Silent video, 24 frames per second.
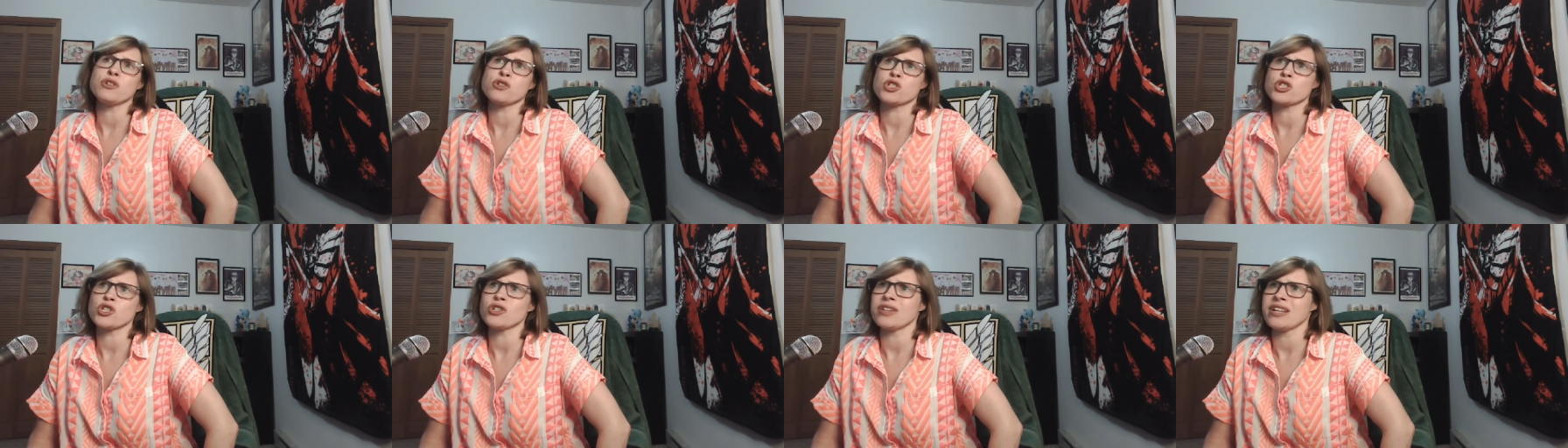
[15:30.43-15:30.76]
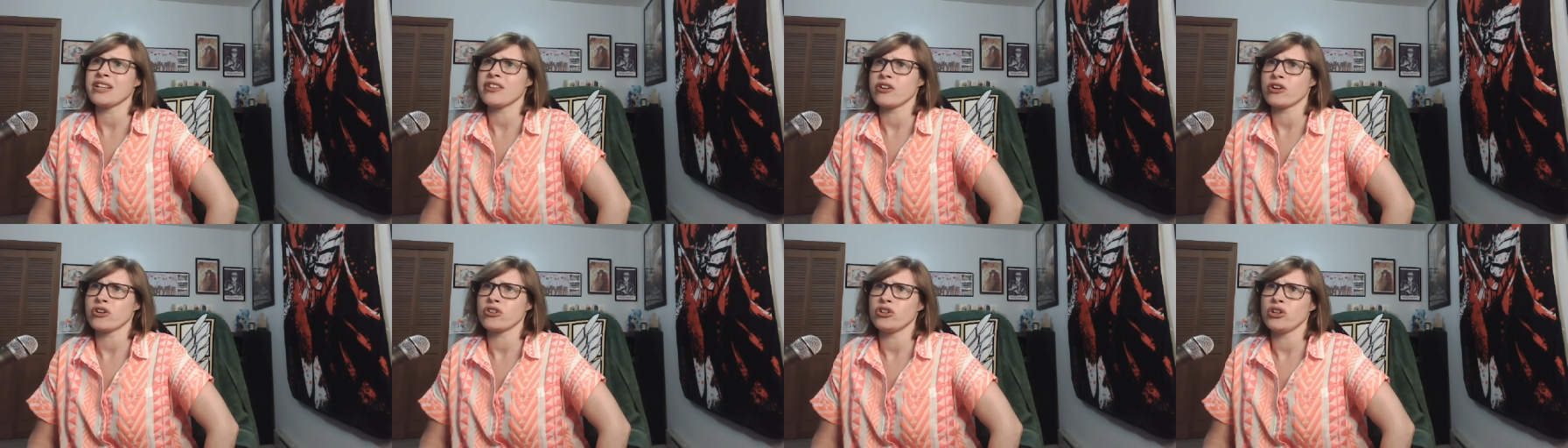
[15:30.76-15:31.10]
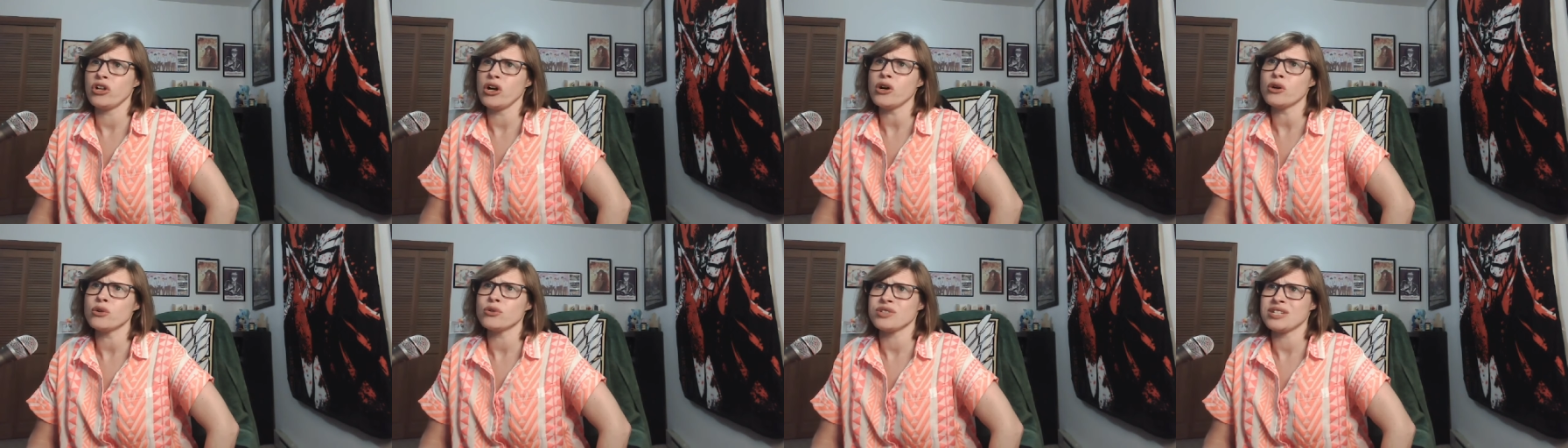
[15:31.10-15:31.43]
surely their
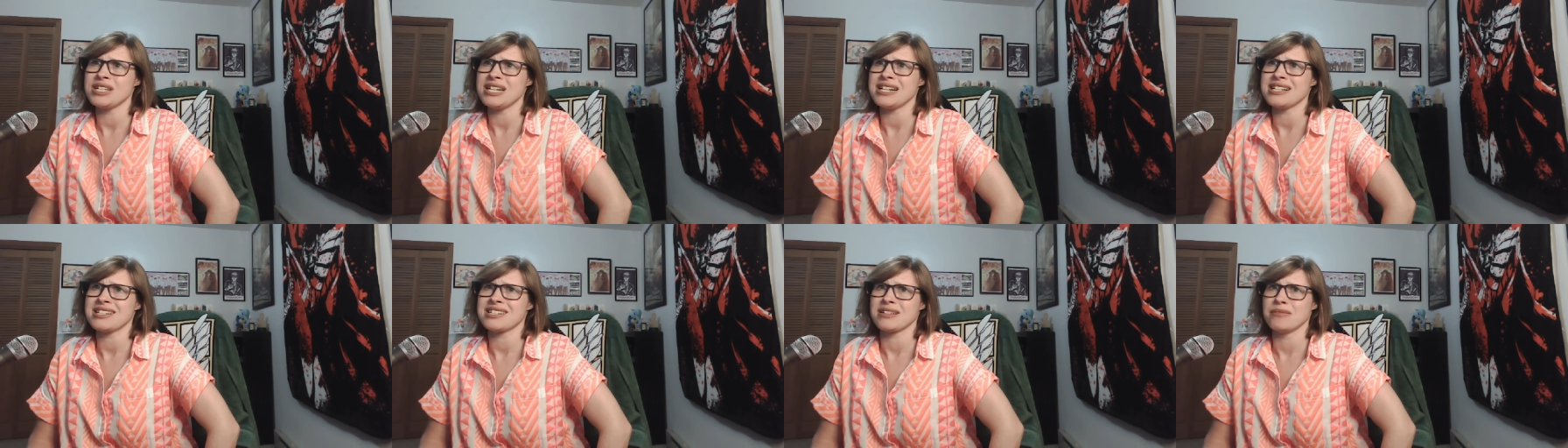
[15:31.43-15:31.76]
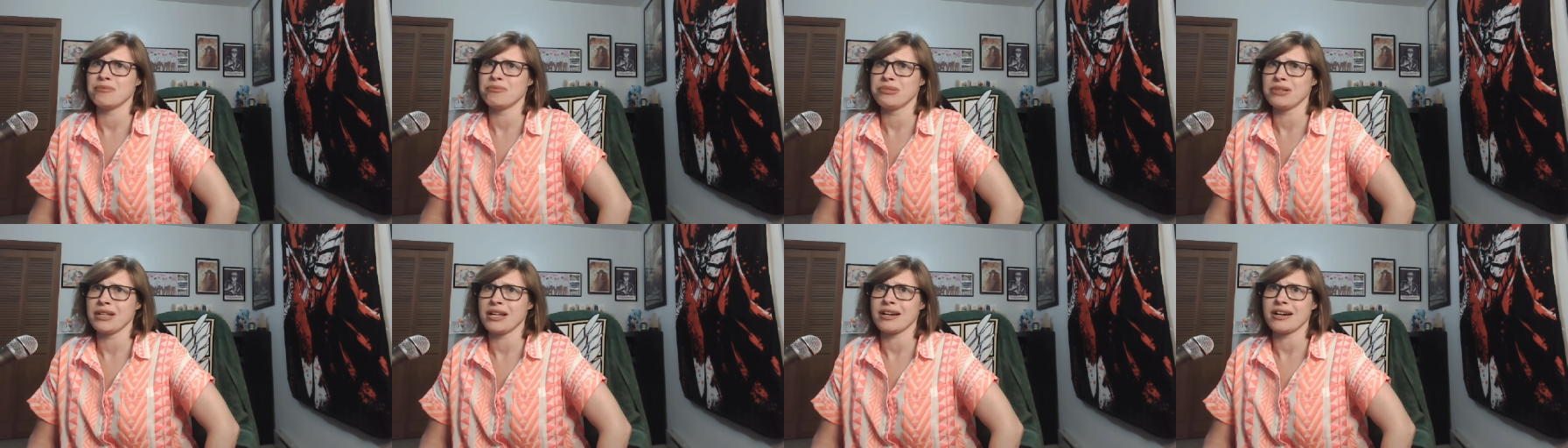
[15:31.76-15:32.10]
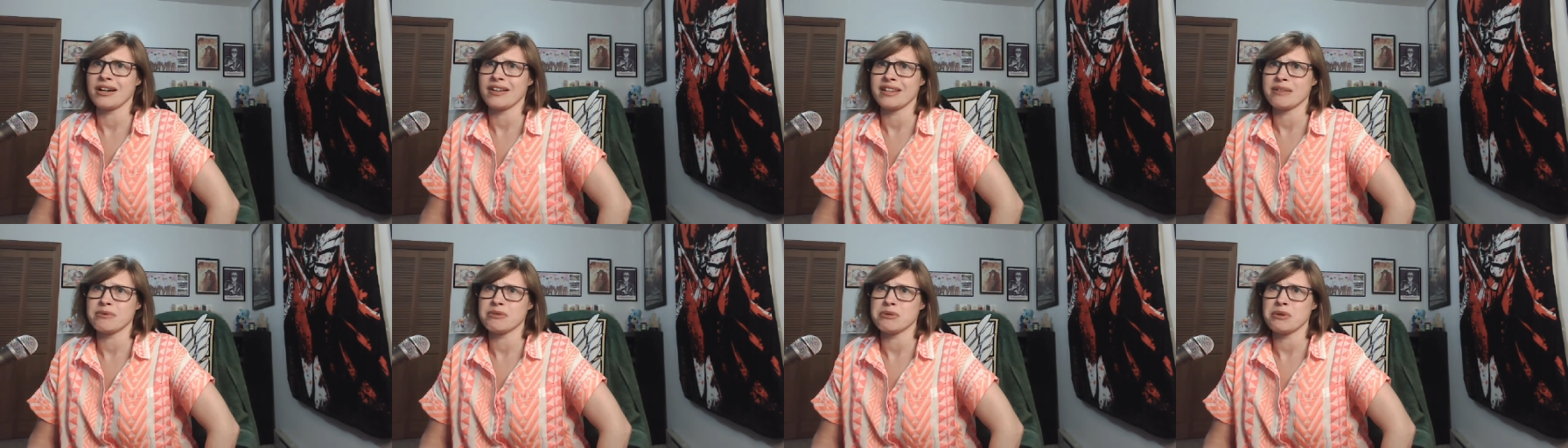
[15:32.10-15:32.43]
clothes needed some blood
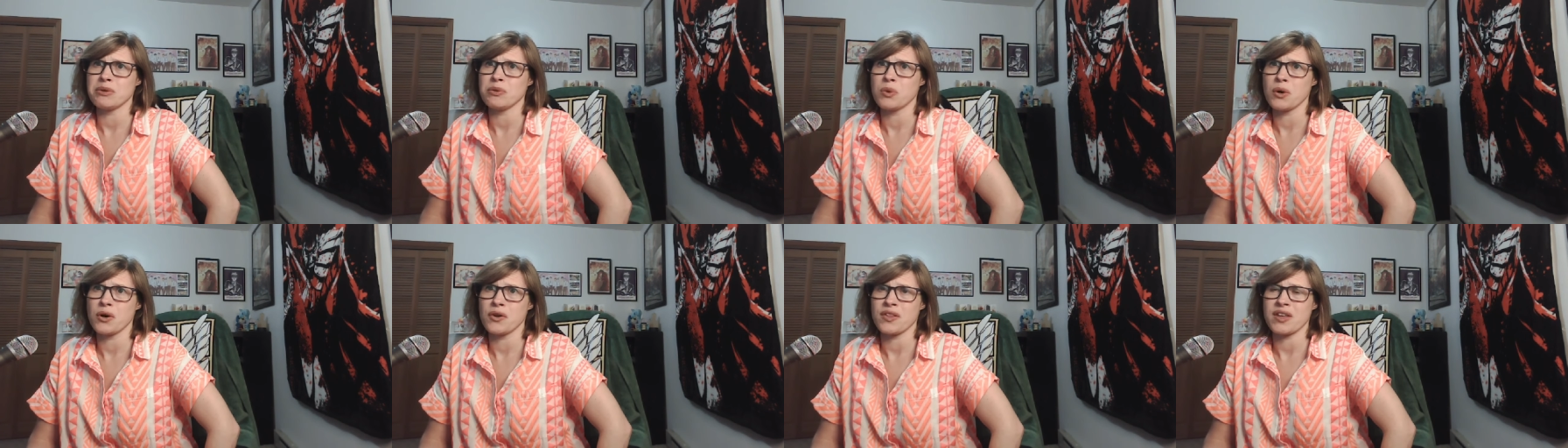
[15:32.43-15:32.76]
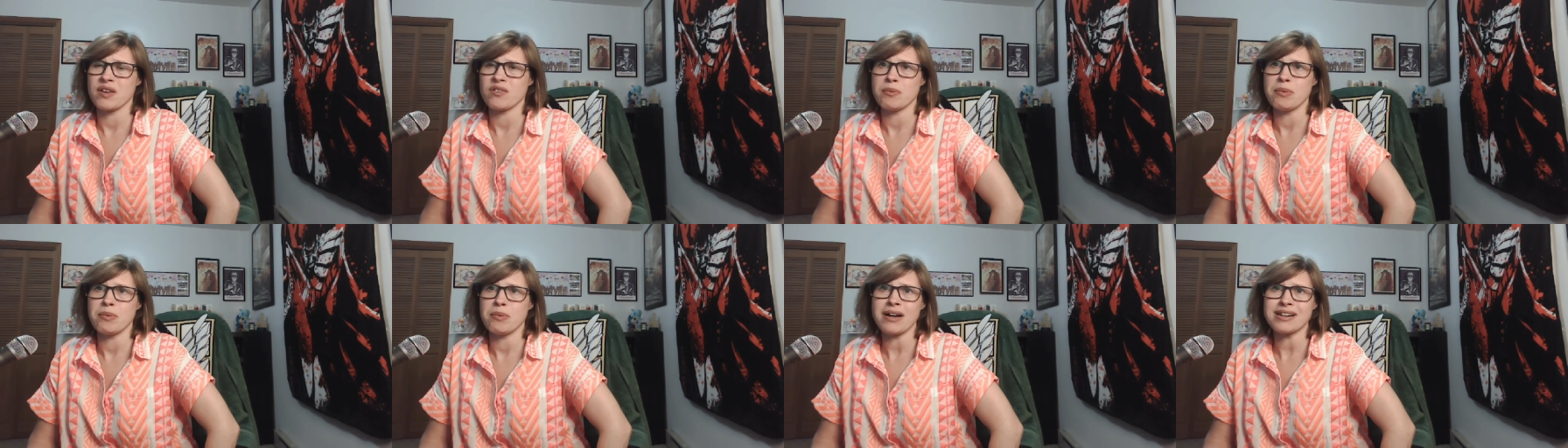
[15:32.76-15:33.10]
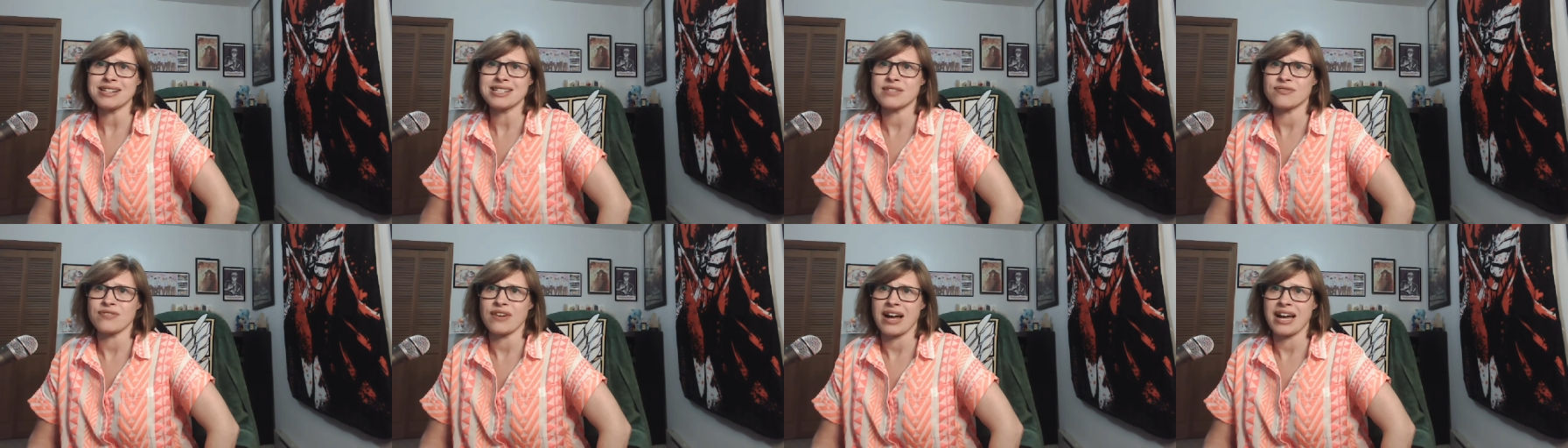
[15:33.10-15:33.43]
on them to be worthy of a
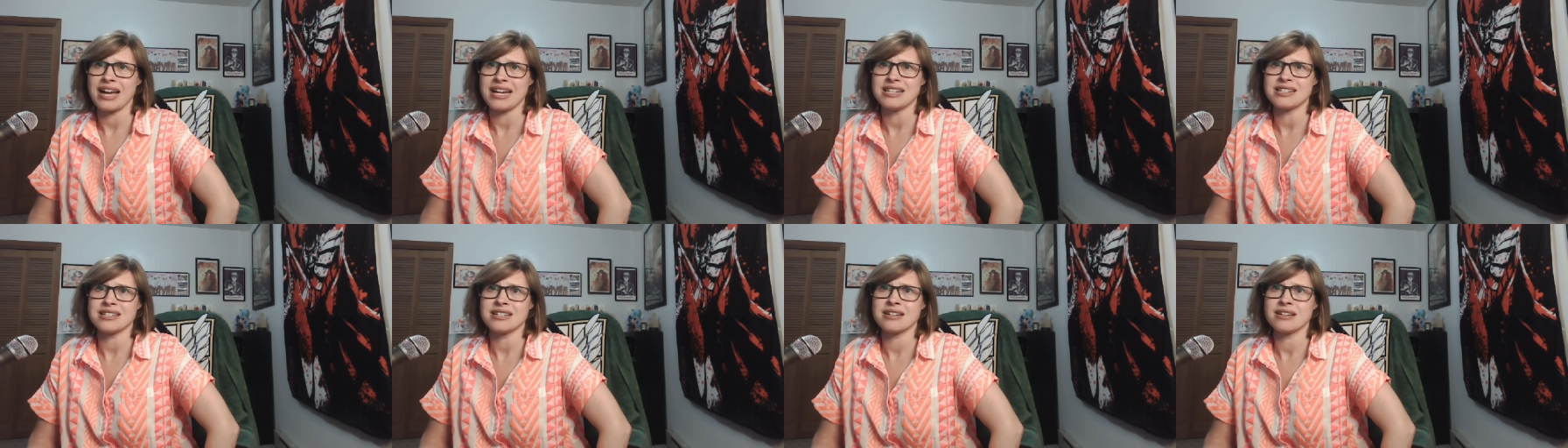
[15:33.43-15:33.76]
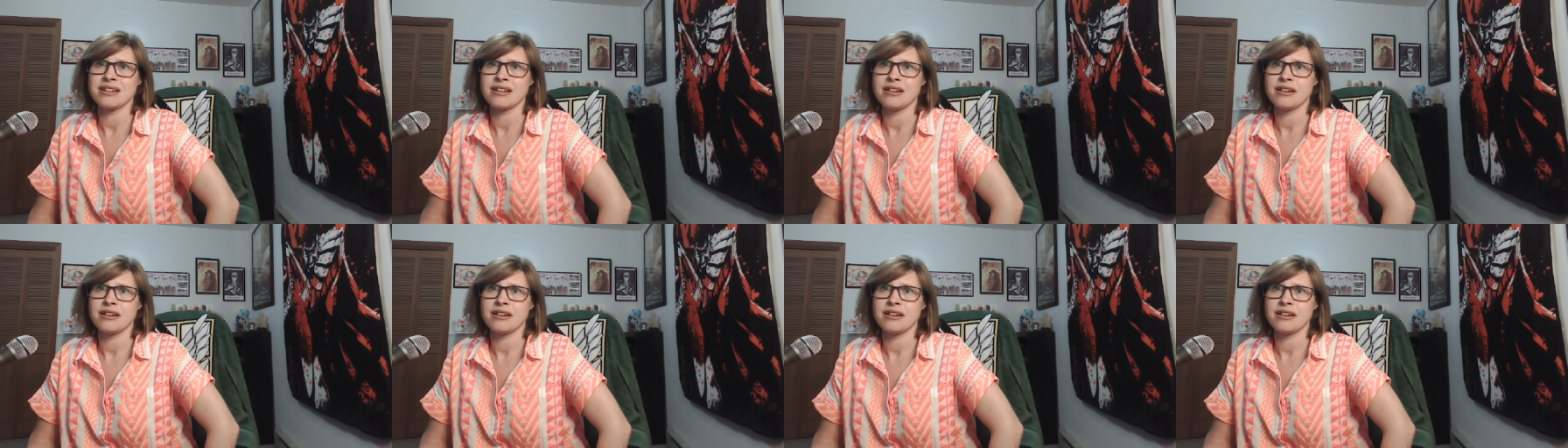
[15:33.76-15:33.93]
boss fight.